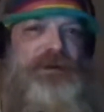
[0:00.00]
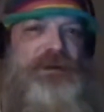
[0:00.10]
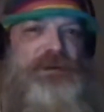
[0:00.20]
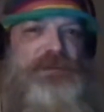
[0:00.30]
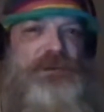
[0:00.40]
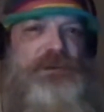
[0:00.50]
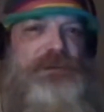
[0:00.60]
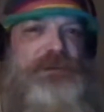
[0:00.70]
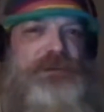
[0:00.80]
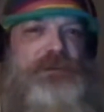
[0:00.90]

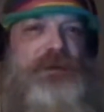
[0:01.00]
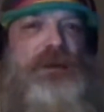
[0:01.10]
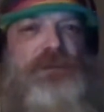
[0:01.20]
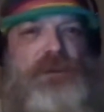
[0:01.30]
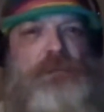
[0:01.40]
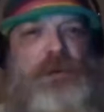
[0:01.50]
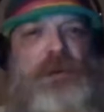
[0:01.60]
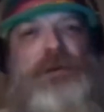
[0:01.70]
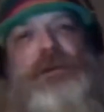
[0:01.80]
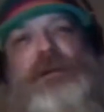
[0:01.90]
So at some point